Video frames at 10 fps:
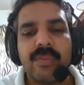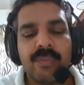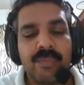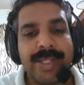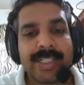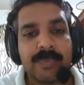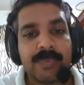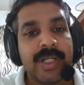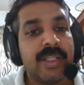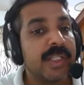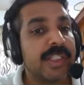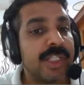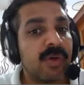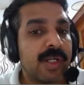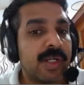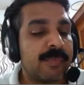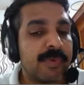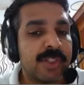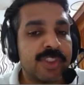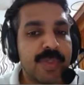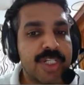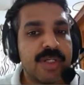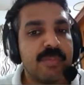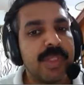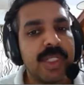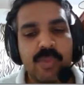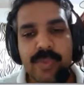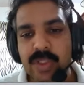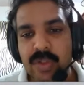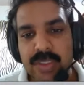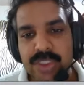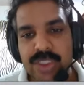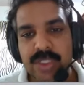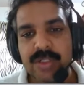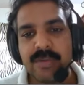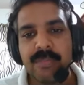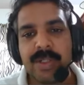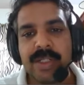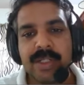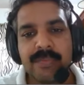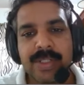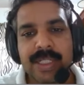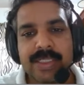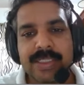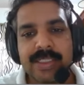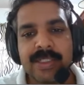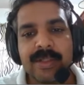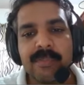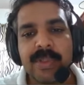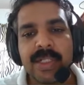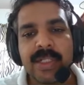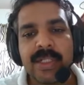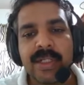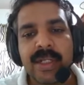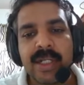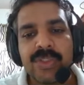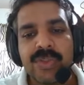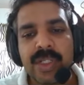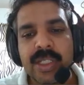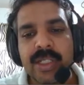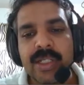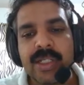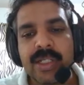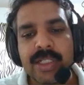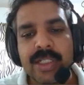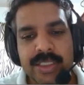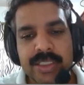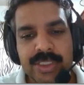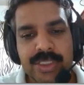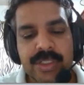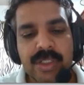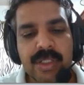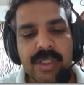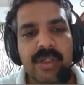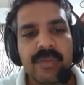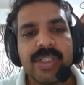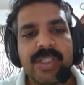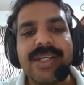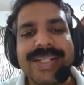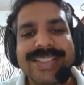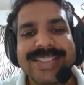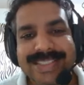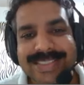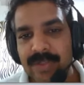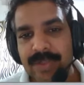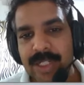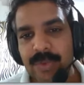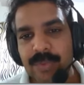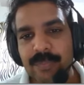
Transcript: we expect in the rigid rotor approximation B to be constant, but here we can see that B gradually decreases with increasing J value.